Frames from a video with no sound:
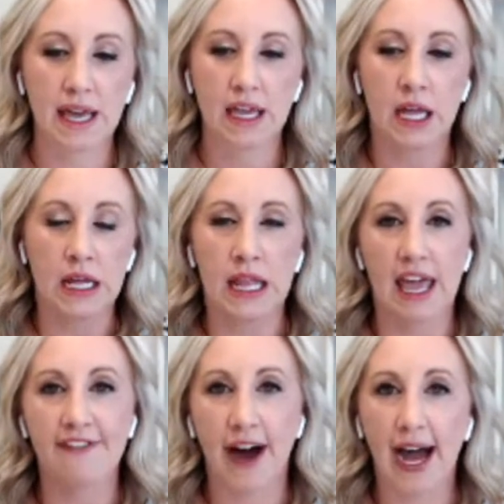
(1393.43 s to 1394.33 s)
like
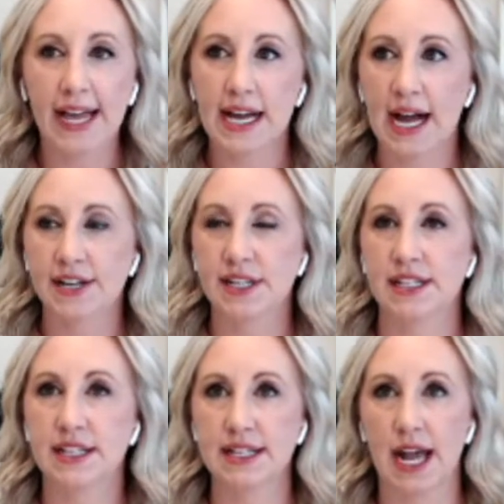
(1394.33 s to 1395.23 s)
if I had to
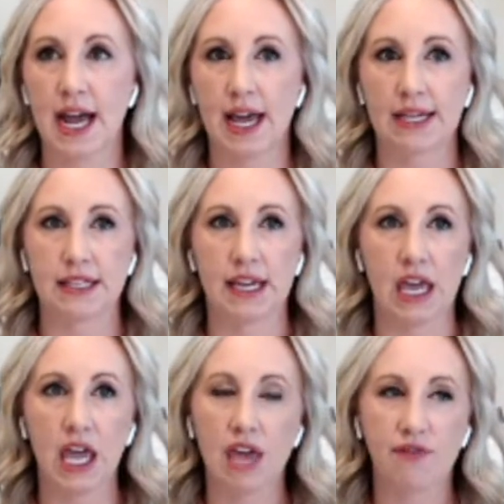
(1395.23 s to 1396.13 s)
say, like
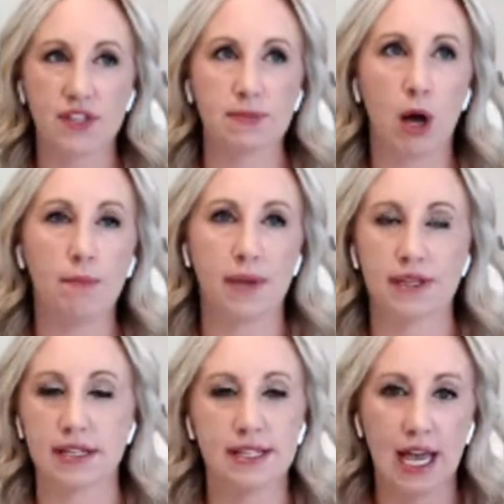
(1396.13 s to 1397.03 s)
if a small
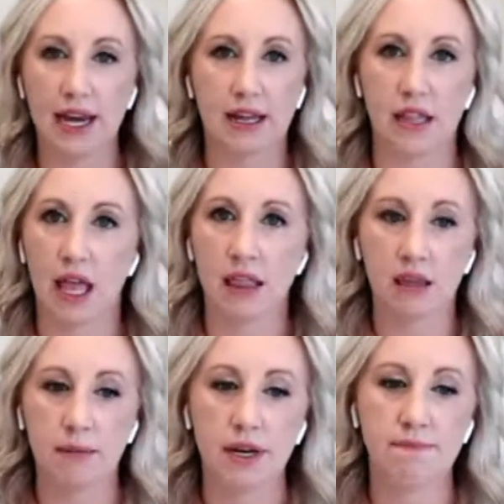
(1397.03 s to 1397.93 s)
business had a
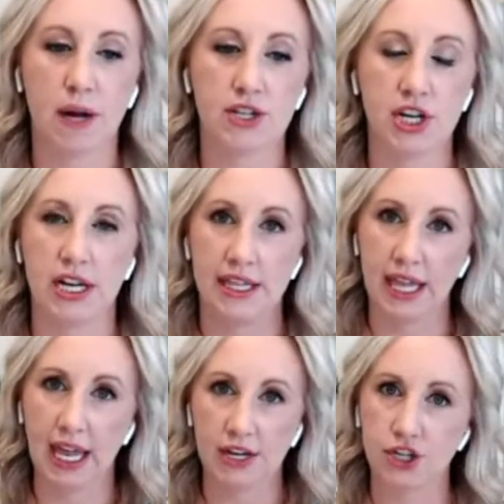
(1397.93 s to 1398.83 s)
limited budget and
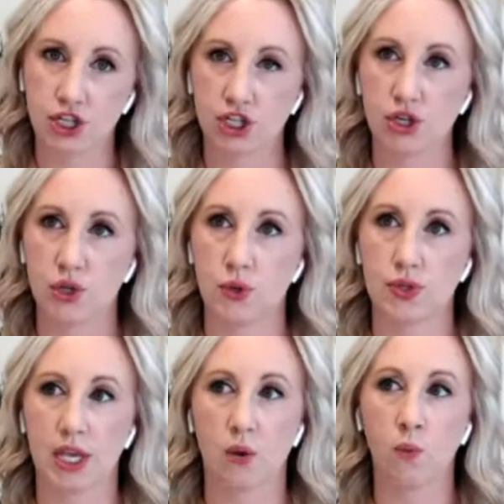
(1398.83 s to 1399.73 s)
they had to choose
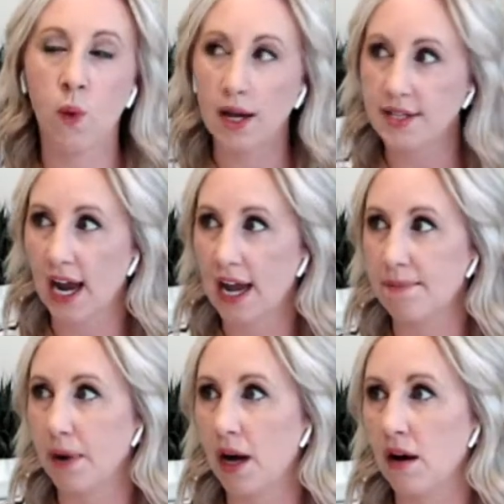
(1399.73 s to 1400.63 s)
like what type
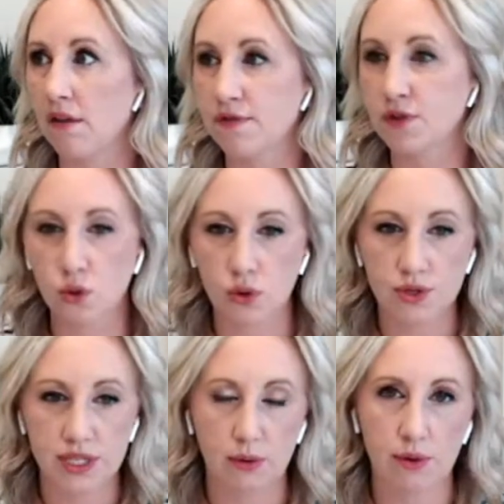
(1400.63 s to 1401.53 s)
of
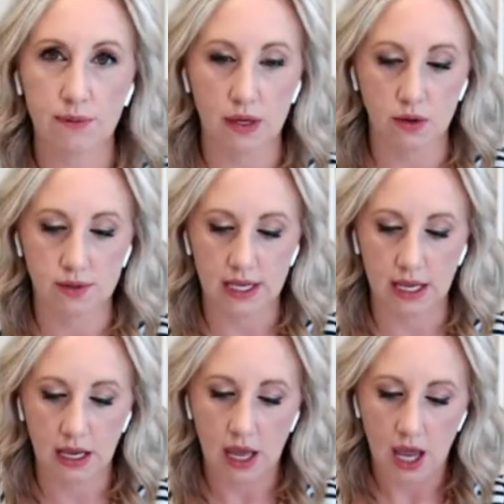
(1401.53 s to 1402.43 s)
tools they would be
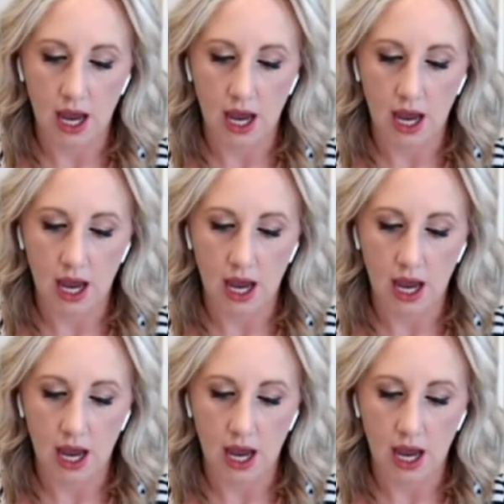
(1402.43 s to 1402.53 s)
using